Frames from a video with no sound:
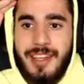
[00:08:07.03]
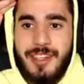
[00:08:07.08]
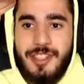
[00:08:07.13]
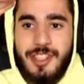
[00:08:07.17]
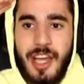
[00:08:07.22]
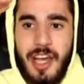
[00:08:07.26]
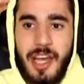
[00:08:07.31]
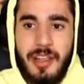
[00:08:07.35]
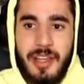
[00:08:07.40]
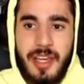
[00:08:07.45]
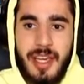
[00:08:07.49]

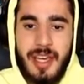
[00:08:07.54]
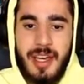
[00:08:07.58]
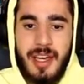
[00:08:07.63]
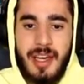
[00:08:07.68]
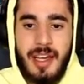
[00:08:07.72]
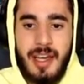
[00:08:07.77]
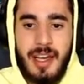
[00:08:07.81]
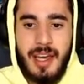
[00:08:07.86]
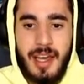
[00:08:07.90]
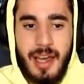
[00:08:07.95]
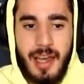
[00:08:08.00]
Shelly
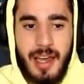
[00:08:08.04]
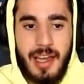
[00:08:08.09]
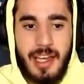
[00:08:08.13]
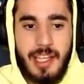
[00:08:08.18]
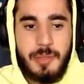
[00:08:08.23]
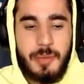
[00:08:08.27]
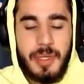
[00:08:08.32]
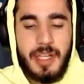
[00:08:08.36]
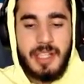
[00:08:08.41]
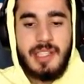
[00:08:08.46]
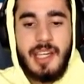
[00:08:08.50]
is
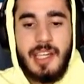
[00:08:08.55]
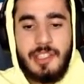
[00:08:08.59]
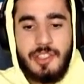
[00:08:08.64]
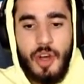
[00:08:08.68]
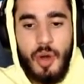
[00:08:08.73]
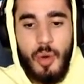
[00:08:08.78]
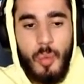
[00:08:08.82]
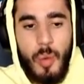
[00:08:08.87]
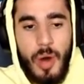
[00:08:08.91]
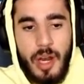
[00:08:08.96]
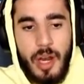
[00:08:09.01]
because I
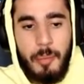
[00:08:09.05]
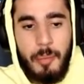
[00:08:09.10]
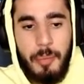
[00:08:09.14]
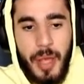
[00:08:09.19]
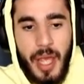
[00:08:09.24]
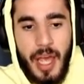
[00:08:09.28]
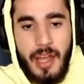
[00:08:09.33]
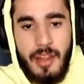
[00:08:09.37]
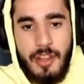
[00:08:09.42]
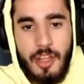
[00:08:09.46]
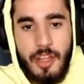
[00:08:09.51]
don't want to
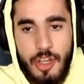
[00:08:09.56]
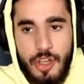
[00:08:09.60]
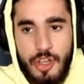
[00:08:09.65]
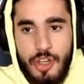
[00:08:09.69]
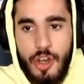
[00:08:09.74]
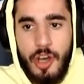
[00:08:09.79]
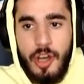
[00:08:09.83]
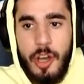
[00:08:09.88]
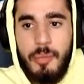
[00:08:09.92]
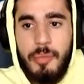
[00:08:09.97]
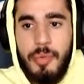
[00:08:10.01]
ban the
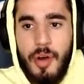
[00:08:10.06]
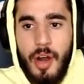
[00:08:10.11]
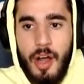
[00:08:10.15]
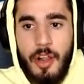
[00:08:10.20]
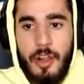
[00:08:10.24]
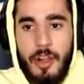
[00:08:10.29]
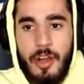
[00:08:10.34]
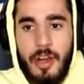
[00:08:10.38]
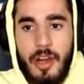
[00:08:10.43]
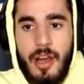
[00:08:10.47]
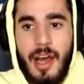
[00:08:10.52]
good
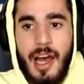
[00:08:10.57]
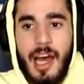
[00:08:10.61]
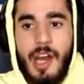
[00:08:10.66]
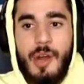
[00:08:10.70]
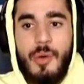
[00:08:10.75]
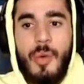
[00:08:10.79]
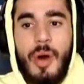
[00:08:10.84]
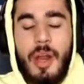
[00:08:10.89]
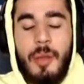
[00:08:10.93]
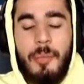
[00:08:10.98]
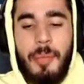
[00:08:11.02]
brawler. I
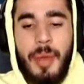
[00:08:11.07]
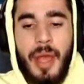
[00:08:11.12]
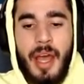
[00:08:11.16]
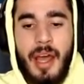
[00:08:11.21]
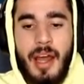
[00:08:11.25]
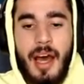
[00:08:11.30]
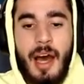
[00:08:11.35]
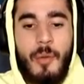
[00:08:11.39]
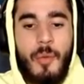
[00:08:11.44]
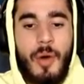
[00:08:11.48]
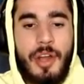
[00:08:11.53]
don't want to ban...
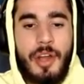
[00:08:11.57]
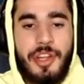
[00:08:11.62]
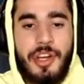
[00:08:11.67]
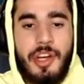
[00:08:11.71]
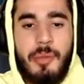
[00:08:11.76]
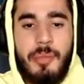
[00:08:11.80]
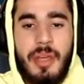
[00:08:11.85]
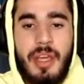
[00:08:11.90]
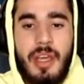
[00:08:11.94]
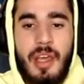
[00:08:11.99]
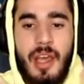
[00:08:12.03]
I want there
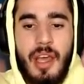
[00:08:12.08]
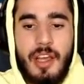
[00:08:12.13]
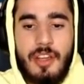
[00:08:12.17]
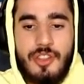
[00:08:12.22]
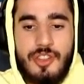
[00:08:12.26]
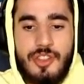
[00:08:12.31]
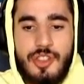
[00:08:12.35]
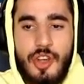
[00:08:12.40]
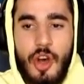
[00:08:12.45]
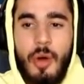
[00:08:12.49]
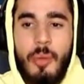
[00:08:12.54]
to be
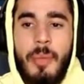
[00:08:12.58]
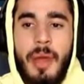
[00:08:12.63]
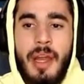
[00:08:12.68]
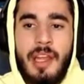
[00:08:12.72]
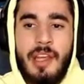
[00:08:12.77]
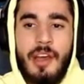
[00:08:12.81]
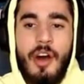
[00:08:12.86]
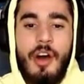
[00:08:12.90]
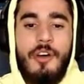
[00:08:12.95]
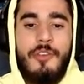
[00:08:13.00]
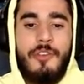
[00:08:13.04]
so
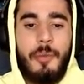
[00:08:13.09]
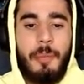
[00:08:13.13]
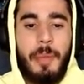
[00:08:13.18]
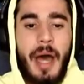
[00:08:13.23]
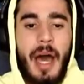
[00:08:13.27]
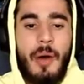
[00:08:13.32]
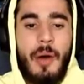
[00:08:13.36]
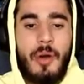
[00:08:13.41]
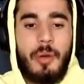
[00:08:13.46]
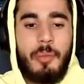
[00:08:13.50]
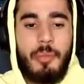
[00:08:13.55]
many
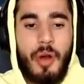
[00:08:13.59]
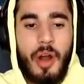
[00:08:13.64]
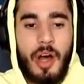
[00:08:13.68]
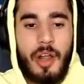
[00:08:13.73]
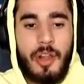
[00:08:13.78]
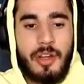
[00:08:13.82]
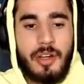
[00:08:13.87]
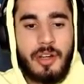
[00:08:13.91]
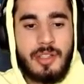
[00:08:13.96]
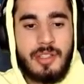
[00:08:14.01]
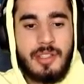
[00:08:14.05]
overpowered
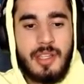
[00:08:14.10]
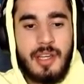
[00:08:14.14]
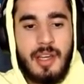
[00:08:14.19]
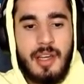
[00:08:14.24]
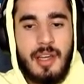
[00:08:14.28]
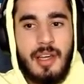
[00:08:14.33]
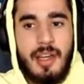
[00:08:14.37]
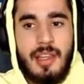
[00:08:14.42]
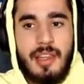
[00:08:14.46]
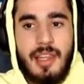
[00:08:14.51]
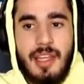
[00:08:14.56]
brawlers
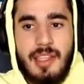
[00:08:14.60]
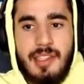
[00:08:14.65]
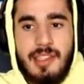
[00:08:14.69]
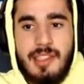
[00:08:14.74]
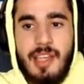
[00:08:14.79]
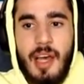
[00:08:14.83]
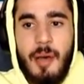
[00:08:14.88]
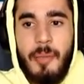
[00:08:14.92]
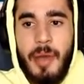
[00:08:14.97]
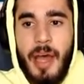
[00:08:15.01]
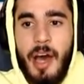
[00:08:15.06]
that
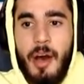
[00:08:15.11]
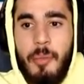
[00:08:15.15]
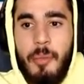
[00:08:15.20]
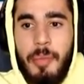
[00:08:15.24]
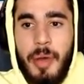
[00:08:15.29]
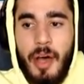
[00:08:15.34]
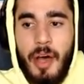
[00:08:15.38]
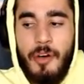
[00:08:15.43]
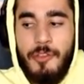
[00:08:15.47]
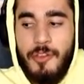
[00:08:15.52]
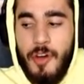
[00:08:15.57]
somehow
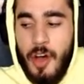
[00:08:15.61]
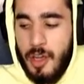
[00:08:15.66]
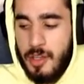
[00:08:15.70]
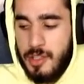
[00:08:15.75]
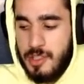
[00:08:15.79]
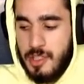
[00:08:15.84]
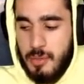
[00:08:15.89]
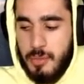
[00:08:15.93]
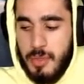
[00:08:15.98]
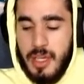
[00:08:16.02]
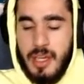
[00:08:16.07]
Belle falls
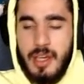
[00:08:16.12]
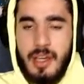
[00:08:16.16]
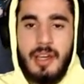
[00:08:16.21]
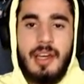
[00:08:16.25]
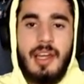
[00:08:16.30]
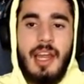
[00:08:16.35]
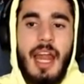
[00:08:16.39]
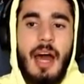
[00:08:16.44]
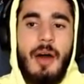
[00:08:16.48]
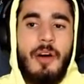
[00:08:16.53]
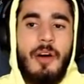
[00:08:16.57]
to me.
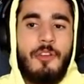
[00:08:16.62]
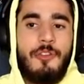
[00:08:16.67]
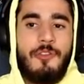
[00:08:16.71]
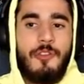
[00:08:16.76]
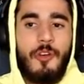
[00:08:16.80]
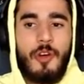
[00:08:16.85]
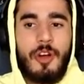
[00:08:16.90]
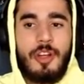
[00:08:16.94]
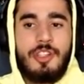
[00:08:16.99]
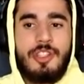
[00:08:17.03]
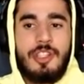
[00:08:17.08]
Now,
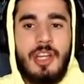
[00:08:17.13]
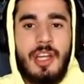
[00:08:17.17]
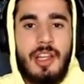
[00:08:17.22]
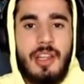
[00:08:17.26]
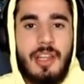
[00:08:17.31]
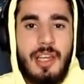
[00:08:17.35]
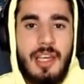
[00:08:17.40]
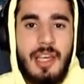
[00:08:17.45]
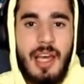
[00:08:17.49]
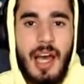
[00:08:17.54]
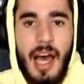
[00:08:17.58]

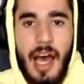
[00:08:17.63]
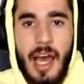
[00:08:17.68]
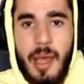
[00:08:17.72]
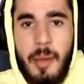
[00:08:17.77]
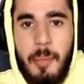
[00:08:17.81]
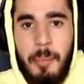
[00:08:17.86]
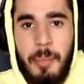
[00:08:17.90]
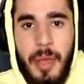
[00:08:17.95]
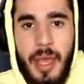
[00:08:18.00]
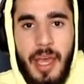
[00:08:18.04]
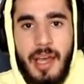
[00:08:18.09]
unfortunately, I
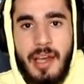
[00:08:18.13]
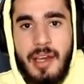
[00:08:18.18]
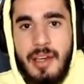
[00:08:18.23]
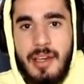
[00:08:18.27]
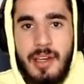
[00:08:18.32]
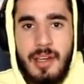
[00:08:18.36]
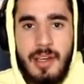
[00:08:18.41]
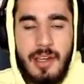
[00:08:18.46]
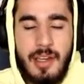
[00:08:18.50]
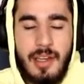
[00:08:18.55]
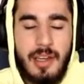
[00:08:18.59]
am pick
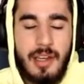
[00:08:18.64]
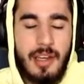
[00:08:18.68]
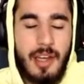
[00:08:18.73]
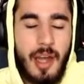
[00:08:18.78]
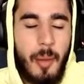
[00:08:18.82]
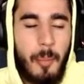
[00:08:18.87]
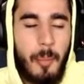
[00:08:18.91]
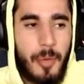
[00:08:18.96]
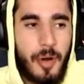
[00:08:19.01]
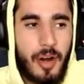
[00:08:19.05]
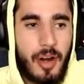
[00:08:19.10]

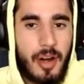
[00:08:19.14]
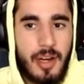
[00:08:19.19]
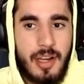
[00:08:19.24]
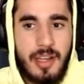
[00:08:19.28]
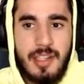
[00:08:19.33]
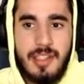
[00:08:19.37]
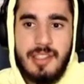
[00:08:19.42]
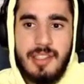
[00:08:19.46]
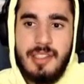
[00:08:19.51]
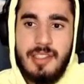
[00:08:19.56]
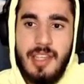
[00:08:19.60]
number
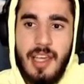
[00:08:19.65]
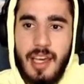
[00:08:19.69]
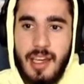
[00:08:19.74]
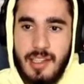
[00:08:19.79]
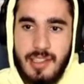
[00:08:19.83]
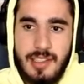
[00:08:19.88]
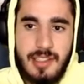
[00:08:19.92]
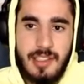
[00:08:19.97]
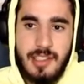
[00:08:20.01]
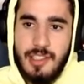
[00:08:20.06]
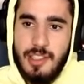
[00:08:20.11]

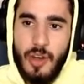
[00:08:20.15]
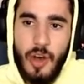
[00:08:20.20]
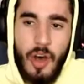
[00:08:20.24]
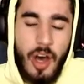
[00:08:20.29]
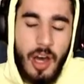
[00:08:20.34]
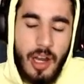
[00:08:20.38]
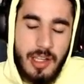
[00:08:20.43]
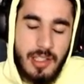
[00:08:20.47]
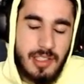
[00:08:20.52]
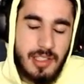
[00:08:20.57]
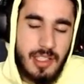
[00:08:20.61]
six. So
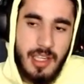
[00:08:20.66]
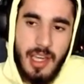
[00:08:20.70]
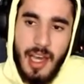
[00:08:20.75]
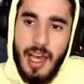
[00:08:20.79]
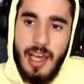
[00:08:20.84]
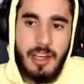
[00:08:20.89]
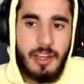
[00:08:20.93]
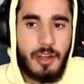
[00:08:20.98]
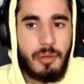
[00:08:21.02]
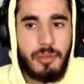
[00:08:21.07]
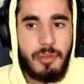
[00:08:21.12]
honestly,
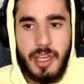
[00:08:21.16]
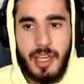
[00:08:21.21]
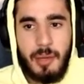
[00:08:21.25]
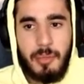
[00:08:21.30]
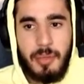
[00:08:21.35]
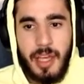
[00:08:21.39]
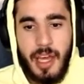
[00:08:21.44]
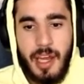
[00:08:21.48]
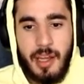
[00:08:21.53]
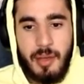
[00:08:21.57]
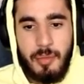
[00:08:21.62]
I don't think
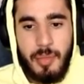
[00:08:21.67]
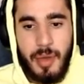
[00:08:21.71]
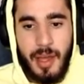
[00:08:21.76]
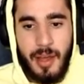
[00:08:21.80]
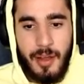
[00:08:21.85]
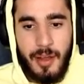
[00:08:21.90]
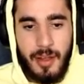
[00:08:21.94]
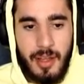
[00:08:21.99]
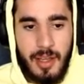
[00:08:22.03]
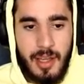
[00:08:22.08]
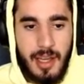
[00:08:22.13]
I'm getting
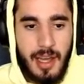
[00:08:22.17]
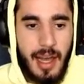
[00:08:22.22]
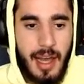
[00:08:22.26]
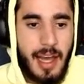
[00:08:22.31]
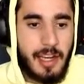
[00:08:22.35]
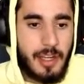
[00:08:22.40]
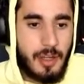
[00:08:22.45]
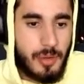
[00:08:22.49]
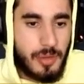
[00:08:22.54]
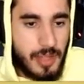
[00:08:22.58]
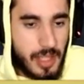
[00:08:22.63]
Belle. I
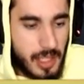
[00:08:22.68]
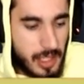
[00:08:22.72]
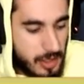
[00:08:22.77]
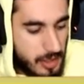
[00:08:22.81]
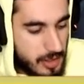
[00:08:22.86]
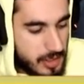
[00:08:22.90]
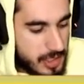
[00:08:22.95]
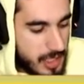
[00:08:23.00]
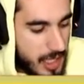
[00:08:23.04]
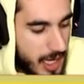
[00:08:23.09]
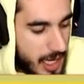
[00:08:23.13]
don't think
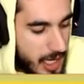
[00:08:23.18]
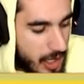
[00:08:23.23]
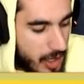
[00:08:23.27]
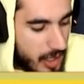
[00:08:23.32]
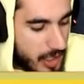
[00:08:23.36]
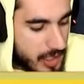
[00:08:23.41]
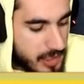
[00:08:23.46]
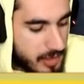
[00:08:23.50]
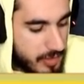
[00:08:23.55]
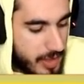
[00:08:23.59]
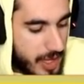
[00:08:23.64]
there's high
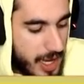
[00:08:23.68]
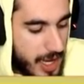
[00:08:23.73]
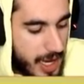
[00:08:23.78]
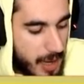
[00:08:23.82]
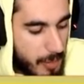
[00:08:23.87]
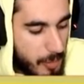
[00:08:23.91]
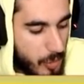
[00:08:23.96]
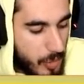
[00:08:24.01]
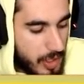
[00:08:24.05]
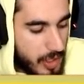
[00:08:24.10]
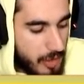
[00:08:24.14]
odds of that.
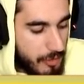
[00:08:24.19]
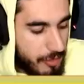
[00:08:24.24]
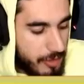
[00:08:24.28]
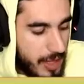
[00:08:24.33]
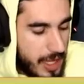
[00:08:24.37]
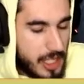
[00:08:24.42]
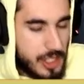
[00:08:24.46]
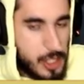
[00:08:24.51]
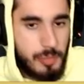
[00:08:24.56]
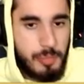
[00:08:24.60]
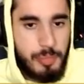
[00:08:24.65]
I'm going to
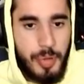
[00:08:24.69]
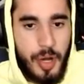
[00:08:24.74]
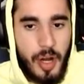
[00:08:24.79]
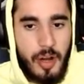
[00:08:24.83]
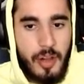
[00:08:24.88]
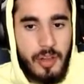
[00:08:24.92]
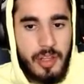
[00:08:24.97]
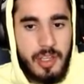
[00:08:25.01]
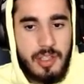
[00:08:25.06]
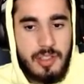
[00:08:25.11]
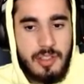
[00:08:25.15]
flash
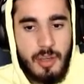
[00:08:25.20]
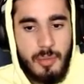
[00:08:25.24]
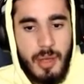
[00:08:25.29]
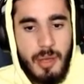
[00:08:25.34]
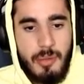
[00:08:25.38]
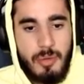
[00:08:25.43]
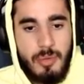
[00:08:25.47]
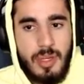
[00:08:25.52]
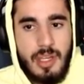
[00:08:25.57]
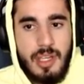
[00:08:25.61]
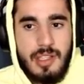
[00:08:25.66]
Barley, so
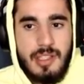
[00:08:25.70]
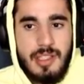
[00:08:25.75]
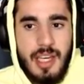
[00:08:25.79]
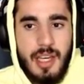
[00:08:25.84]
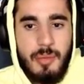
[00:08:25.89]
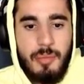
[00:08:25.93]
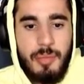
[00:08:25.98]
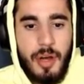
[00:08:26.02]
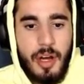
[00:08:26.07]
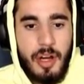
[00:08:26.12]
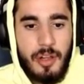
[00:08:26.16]
maybe we can
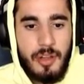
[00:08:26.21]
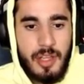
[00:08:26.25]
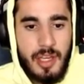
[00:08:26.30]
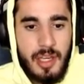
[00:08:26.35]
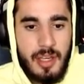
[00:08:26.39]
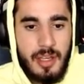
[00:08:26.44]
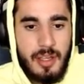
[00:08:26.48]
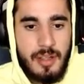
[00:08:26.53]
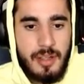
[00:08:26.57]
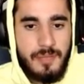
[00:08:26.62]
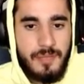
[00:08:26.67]
take
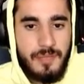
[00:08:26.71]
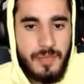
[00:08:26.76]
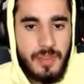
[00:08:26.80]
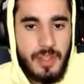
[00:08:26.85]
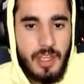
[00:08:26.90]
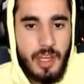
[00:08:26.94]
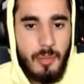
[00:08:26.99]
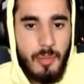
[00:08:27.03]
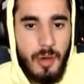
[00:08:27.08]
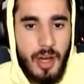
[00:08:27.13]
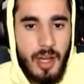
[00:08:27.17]
Barley.
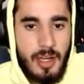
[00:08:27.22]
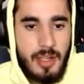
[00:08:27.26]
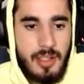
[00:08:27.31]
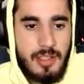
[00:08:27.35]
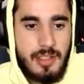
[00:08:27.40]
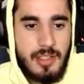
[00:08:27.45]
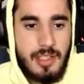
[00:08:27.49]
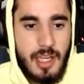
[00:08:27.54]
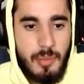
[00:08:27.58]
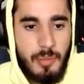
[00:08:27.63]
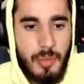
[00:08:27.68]
Come on,
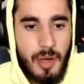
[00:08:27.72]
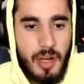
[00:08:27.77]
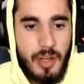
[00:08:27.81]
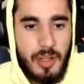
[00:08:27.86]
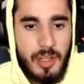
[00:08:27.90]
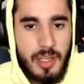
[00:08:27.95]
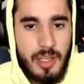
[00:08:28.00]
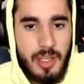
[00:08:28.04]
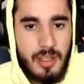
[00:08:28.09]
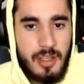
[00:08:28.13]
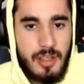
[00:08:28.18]
take
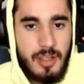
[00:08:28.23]
Barley.